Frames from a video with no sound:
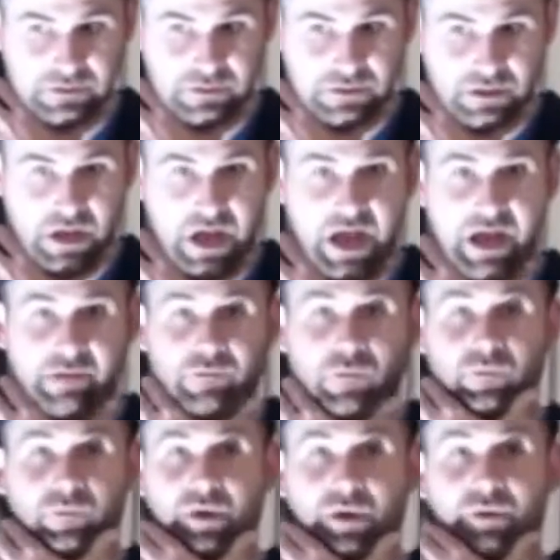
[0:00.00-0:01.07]

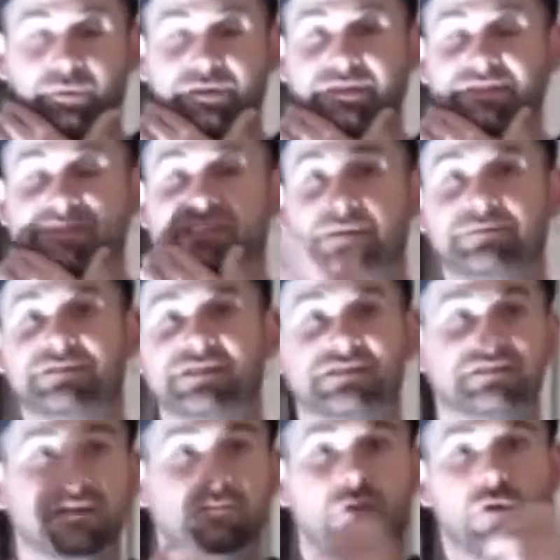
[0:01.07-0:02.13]
Well, with the zip
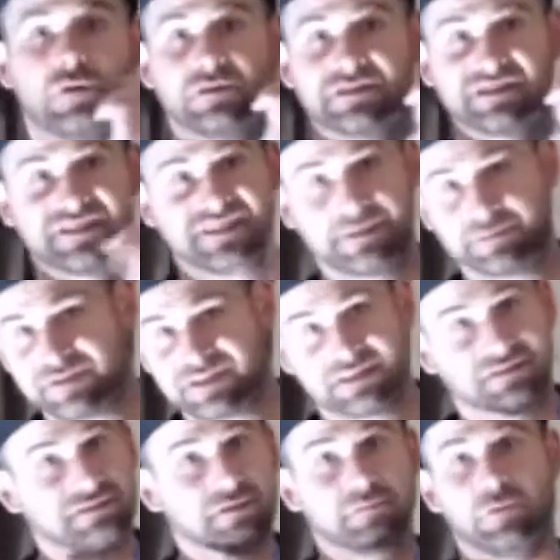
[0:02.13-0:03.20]
system or SIP
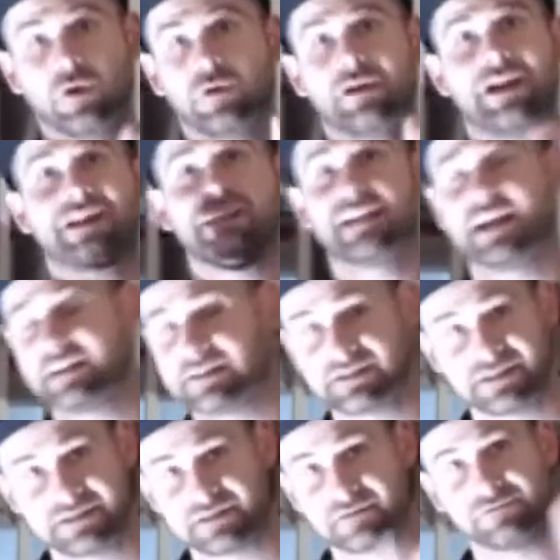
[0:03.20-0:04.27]
system or any kind of
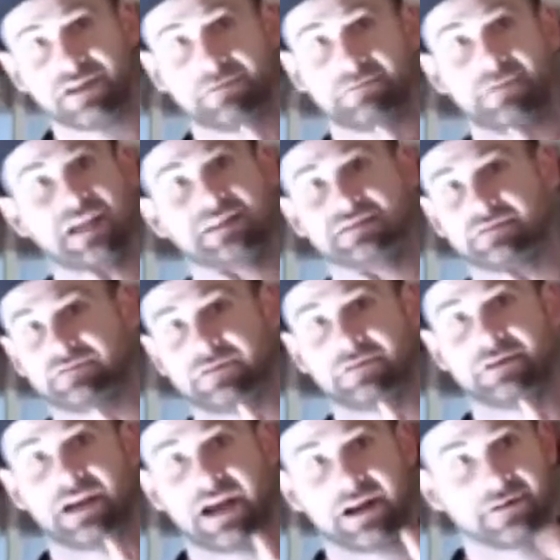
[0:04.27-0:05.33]
system that makes a
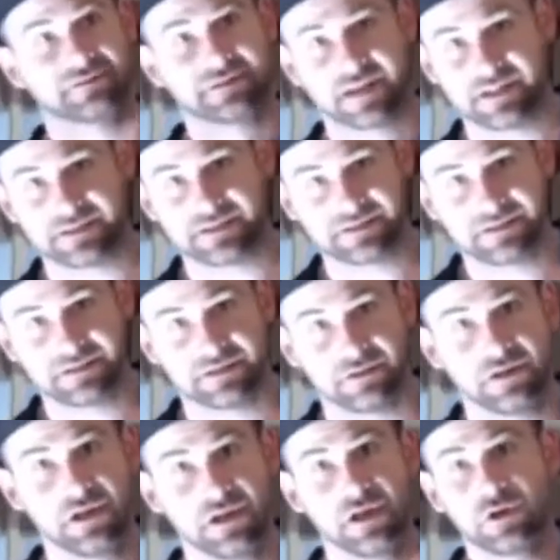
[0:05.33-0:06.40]
very airtight
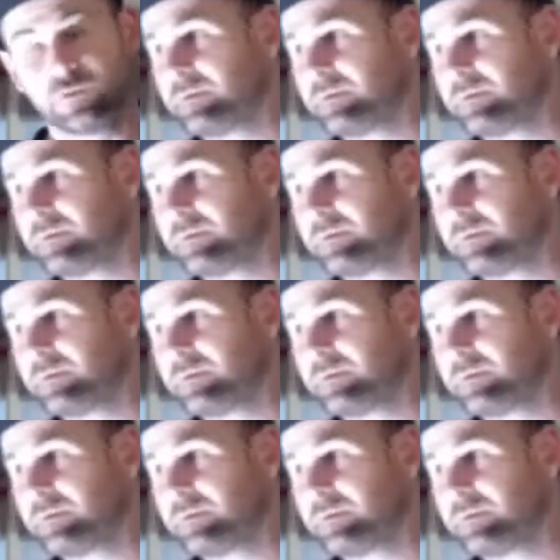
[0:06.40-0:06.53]
seal, we